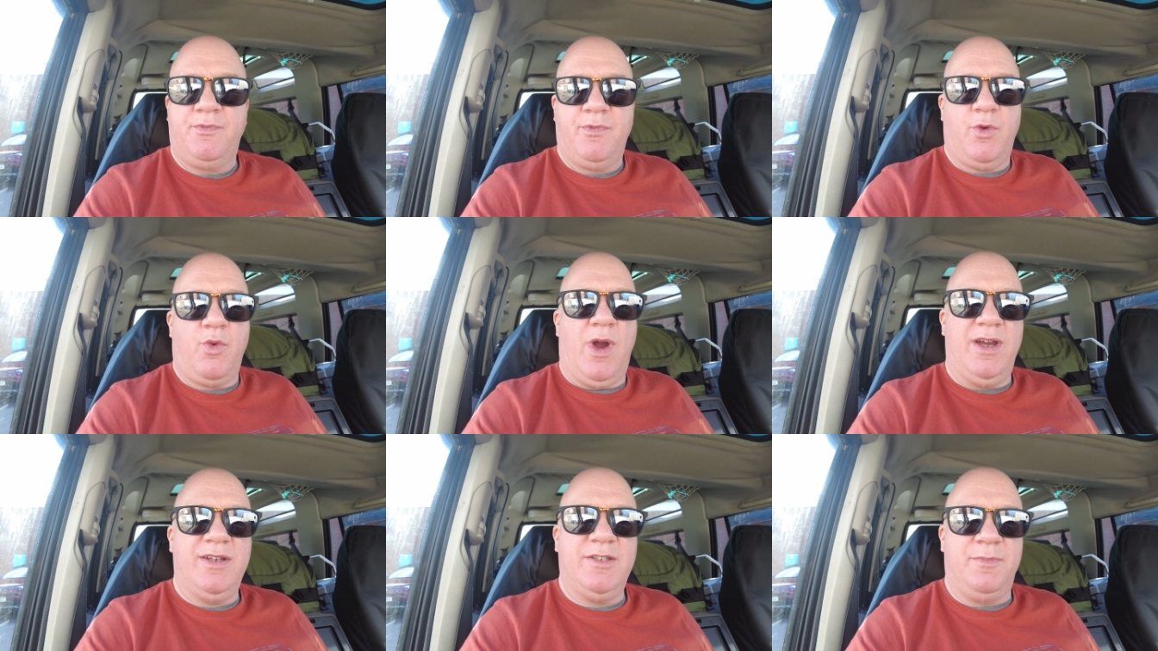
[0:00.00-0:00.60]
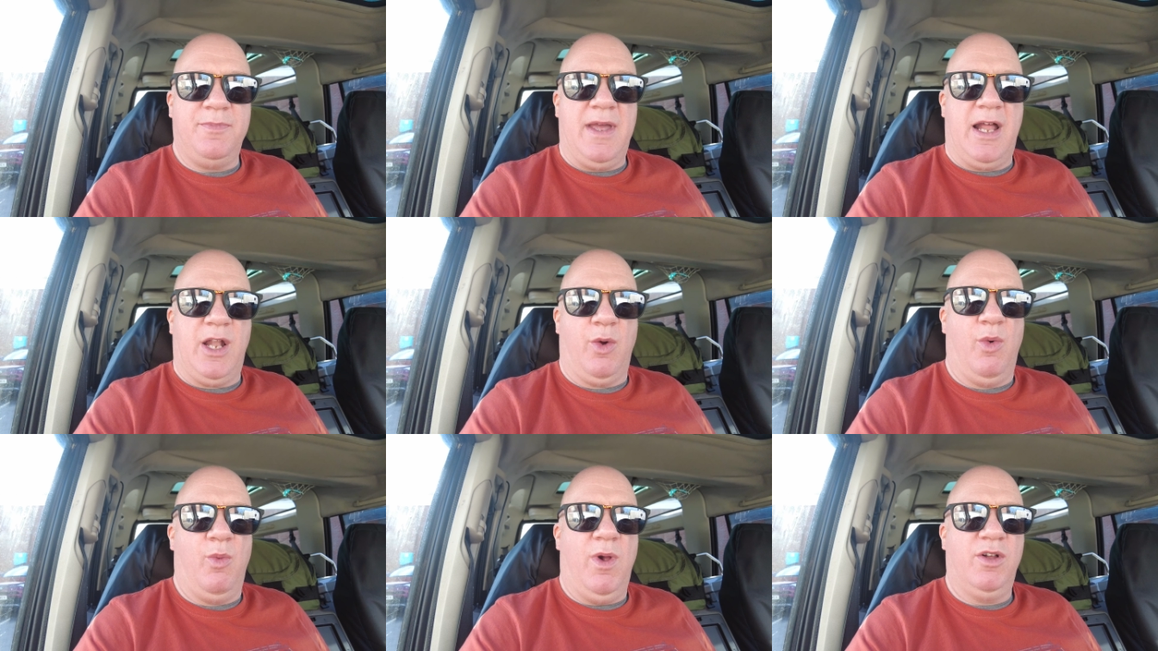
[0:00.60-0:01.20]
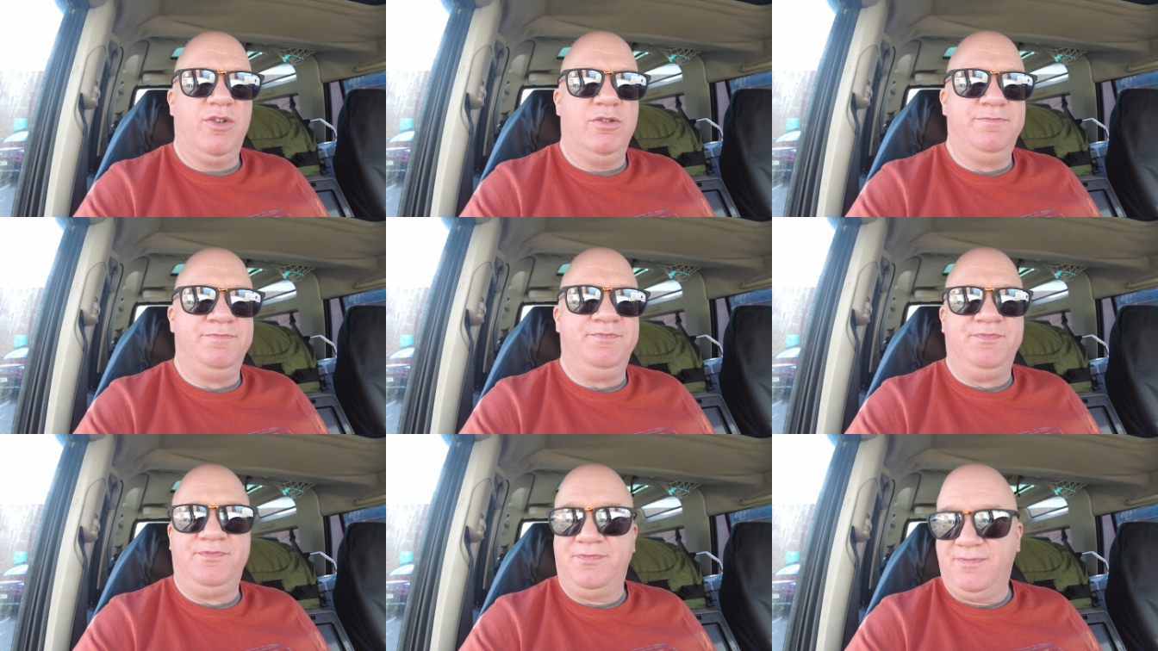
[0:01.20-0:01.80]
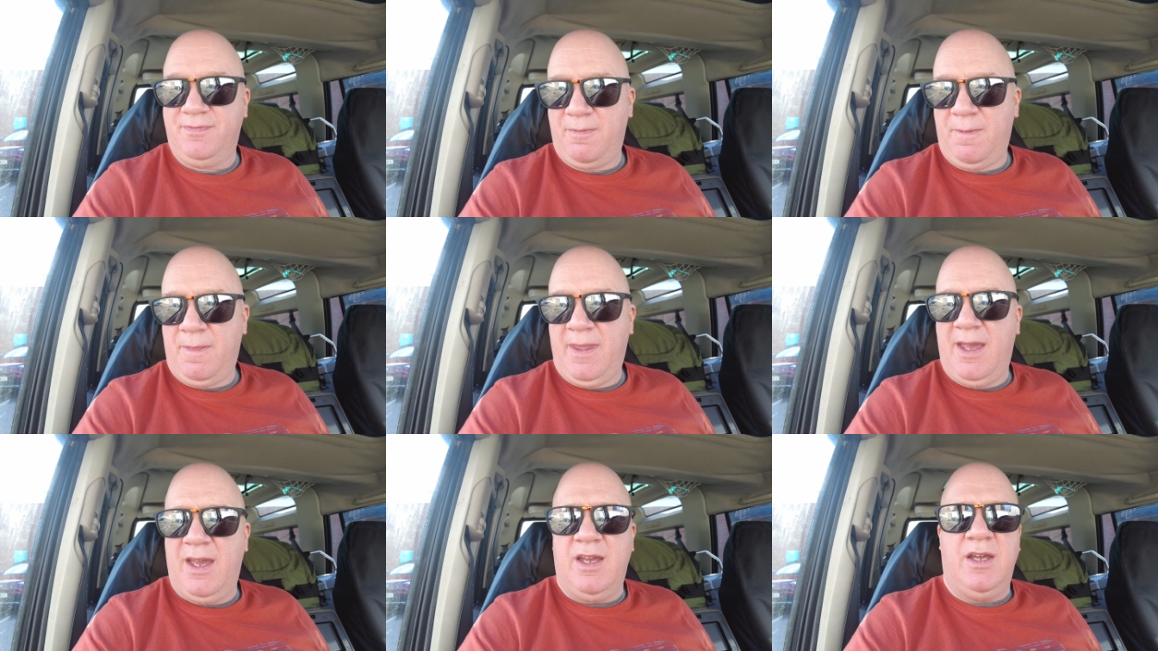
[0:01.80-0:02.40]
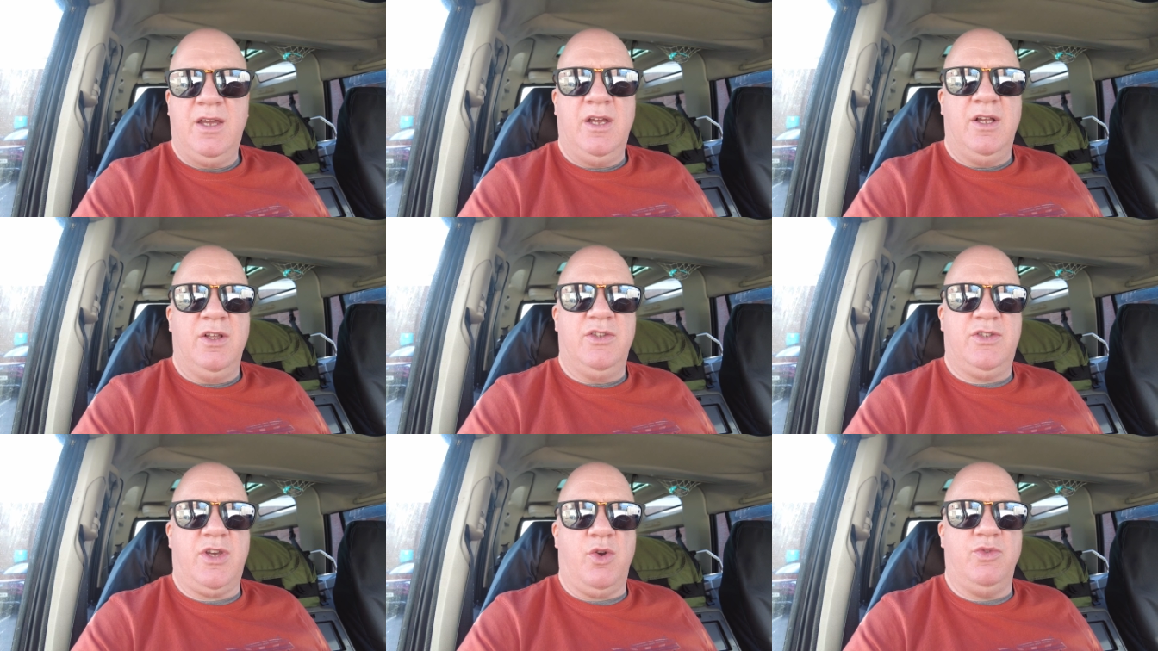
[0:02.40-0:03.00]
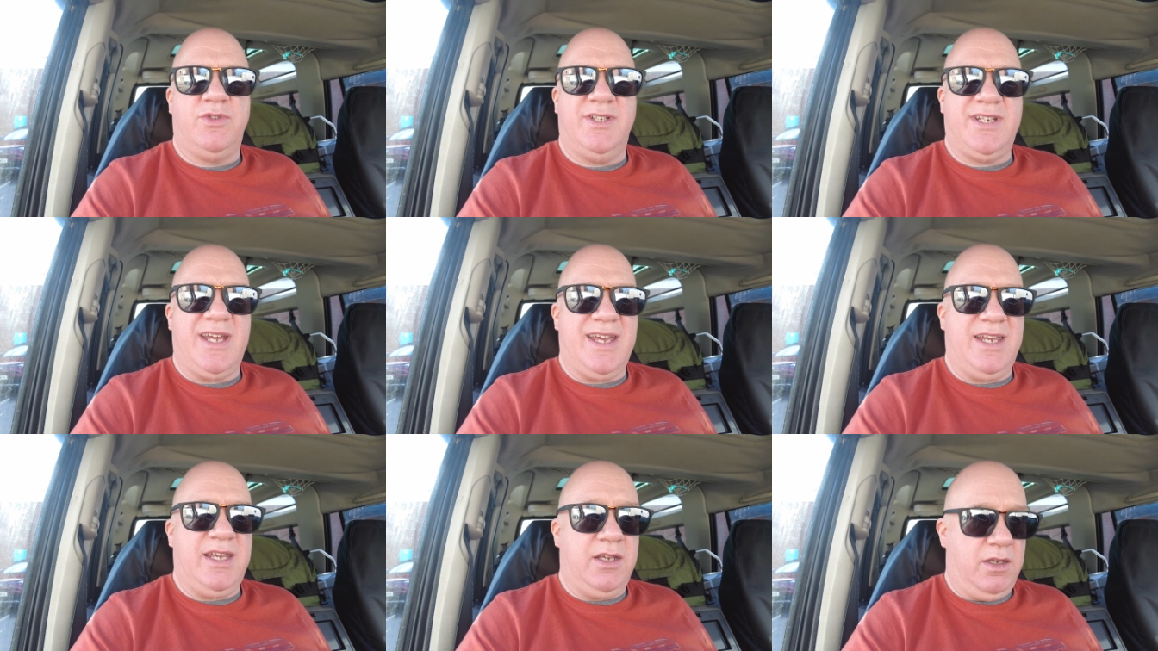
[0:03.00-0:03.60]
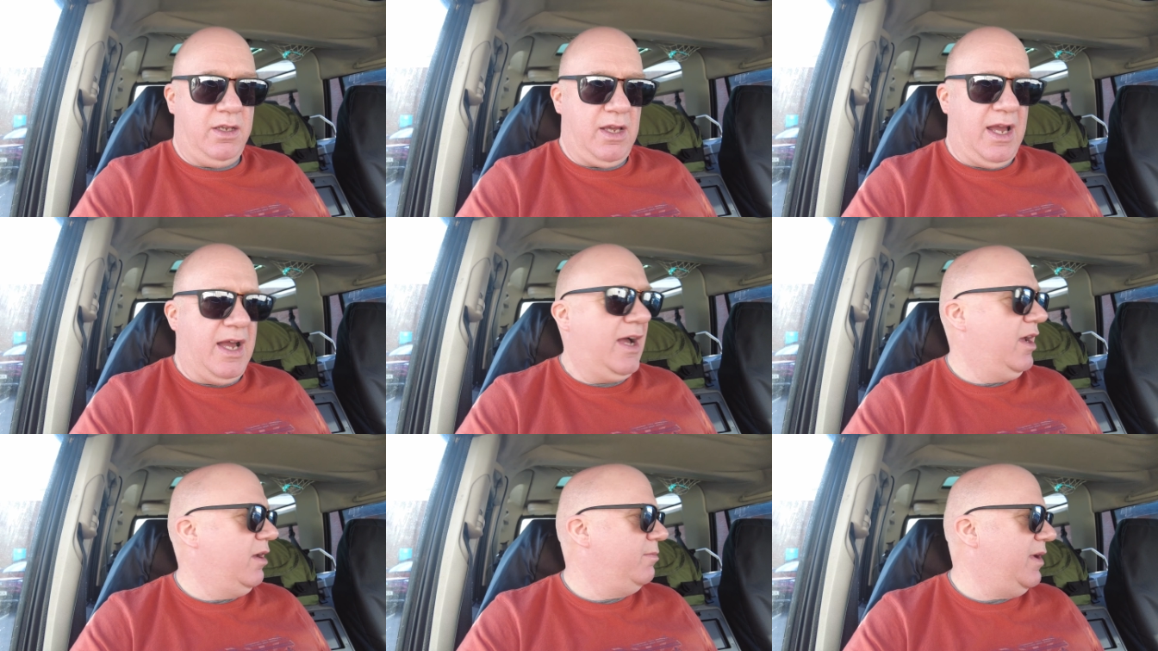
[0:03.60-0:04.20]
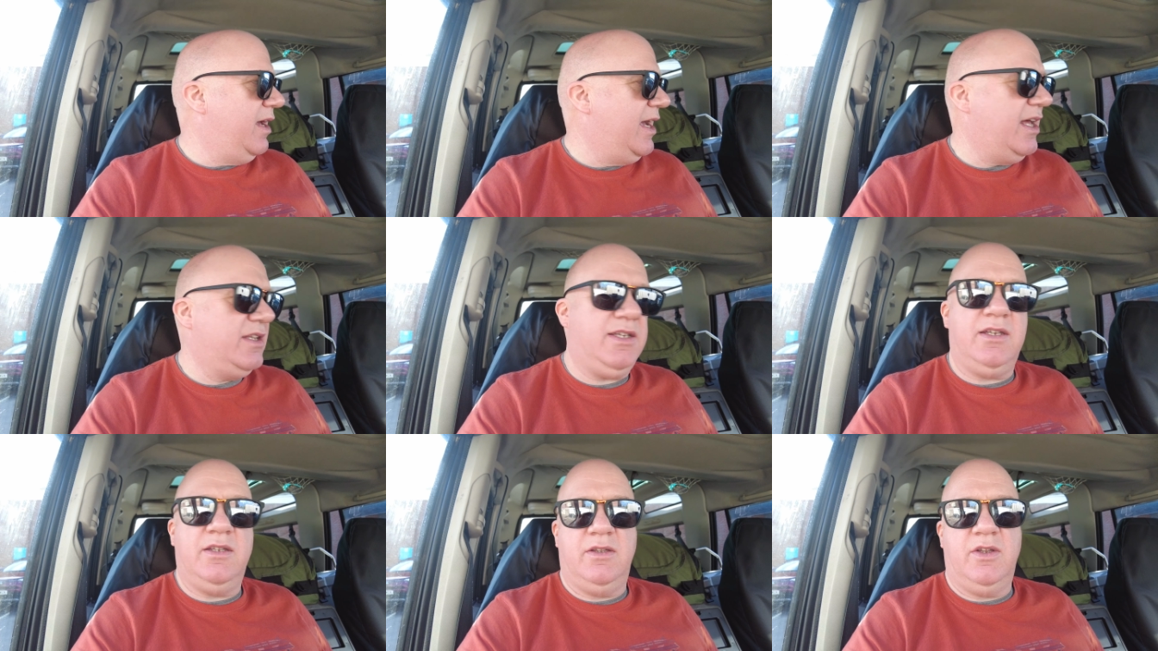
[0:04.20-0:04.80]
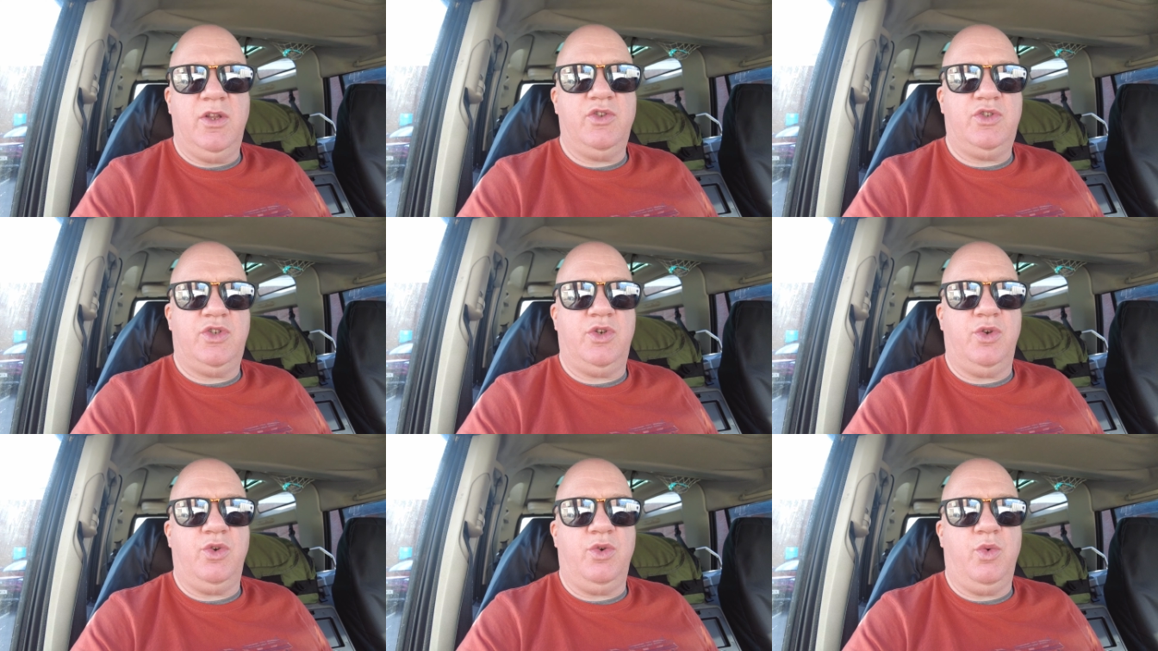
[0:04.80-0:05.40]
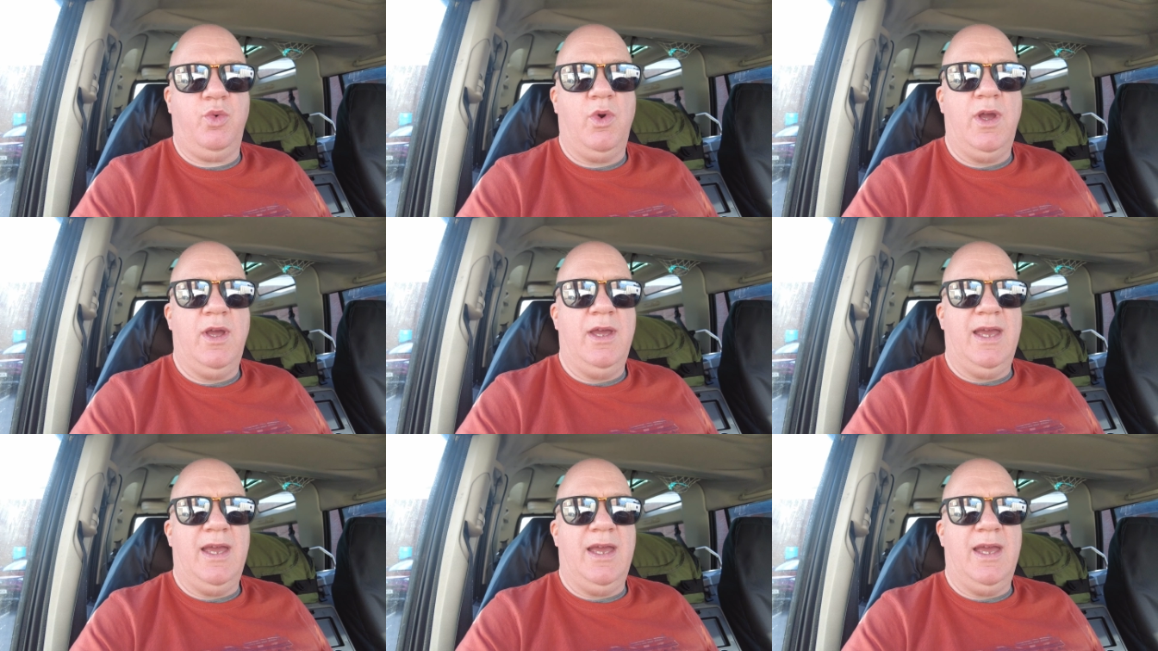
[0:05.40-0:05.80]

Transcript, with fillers: Right, hello and welcome. So today I'm heading to